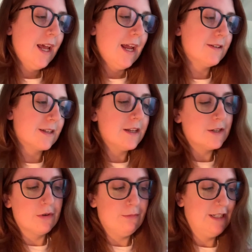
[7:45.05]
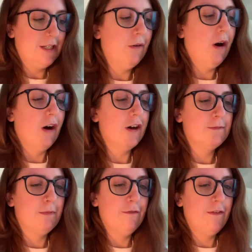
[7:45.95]
He was like, I don't want to be too
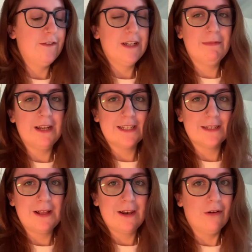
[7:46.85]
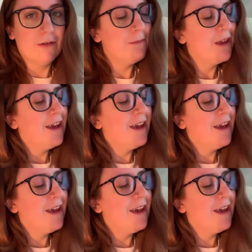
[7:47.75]
harsh, but 15 minutes is a bit long.